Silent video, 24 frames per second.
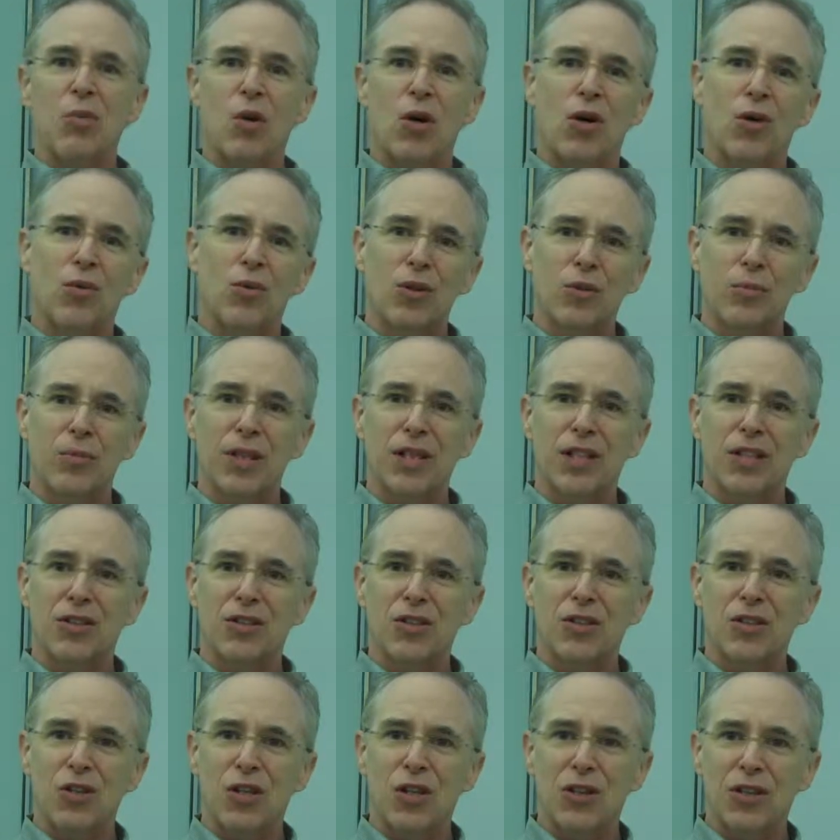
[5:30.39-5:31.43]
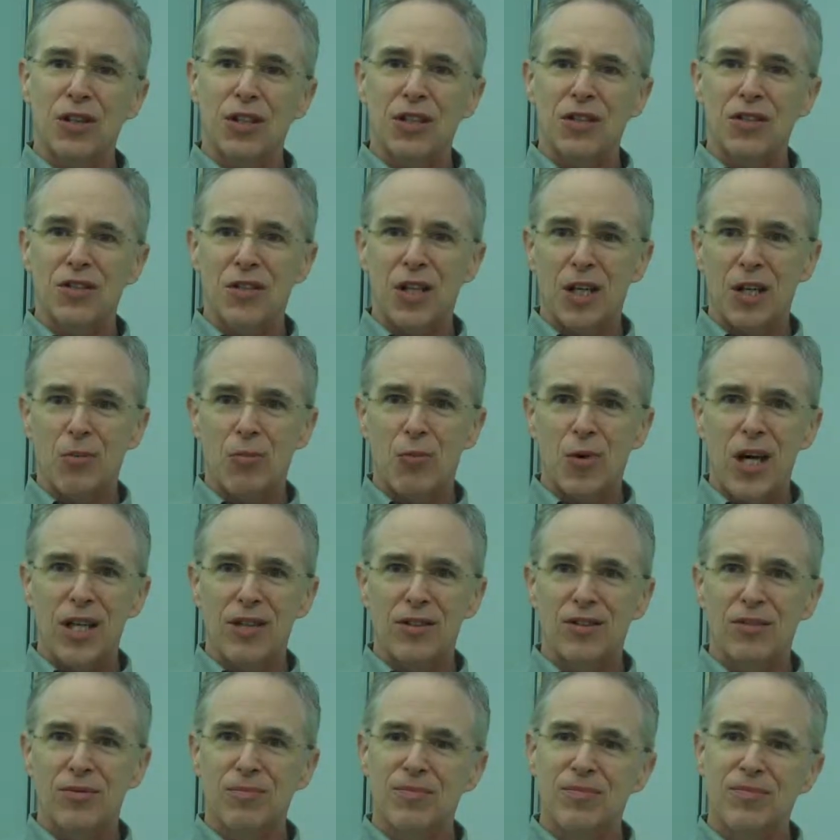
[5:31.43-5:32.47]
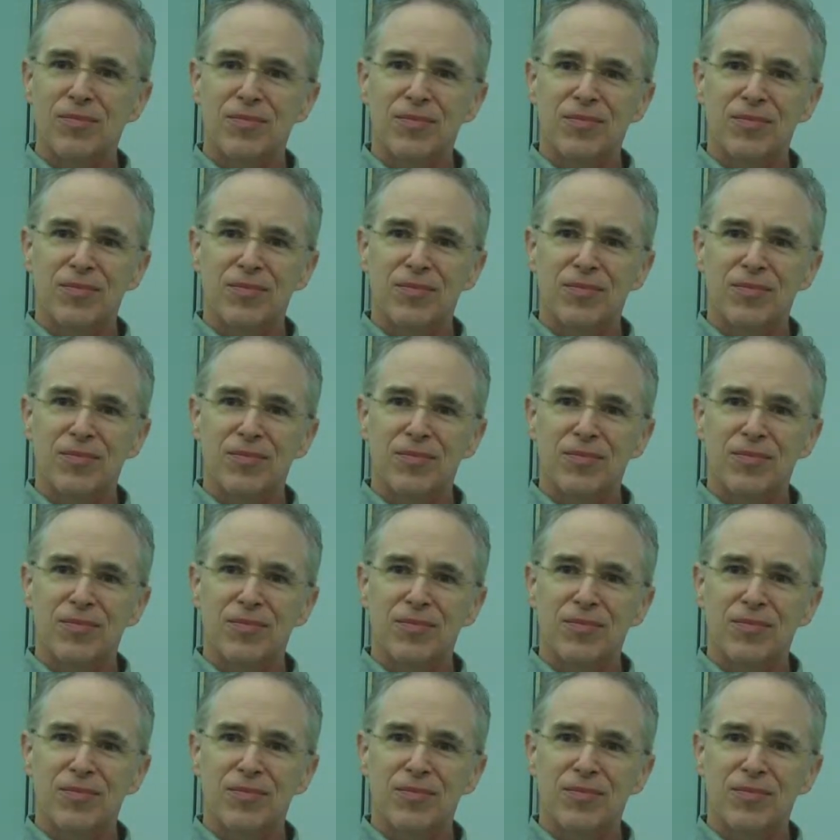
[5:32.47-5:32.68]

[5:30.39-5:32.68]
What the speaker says: ballroom because it's all in the same reds.